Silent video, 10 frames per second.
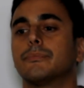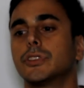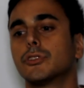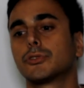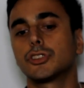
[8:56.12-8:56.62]

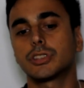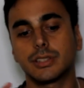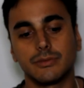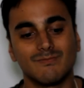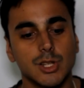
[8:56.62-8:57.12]
you're
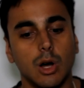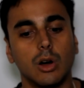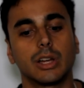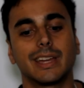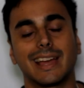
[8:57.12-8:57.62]
just
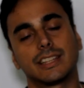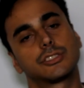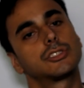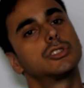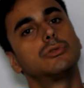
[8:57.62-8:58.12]
talking
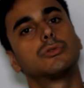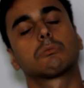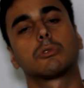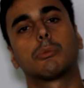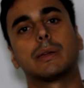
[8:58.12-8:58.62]
as two
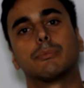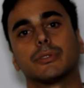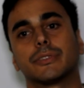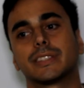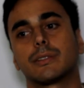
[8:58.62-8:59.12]
normal
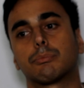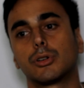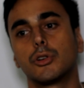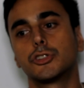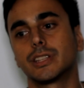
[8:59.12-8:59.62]
people. This
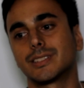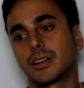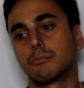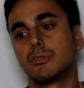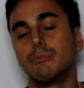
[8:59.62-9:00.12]
approach is
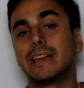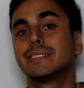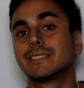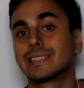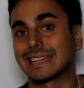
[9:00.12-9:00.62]
not a
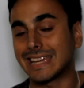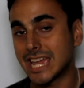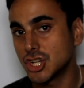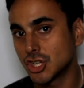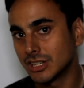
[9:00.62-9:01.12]
momentous
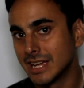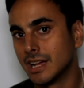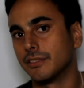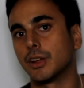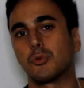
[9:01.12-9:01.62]
occasion
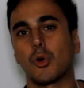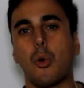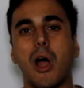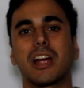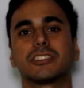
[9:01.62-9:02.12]
that
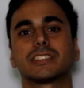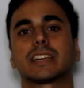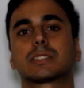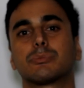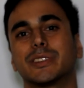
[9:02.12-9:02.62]
requires
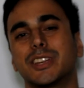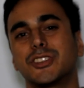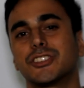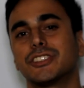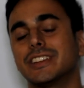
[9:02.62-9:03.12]

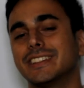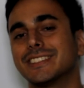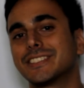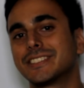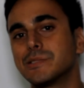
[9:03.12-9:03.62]
explanation. It
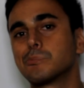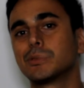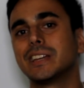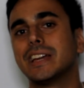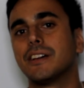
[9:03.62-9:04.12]
is
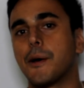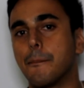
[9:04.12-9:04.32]
simply a